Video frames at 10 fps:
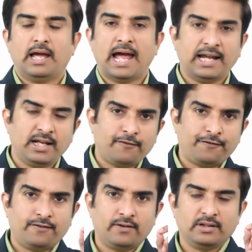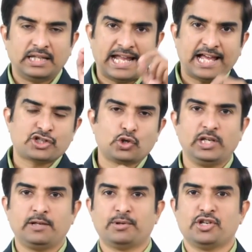and if the
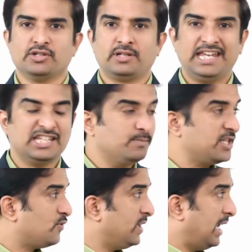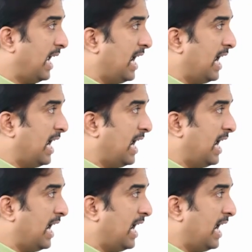diastolic pressure is between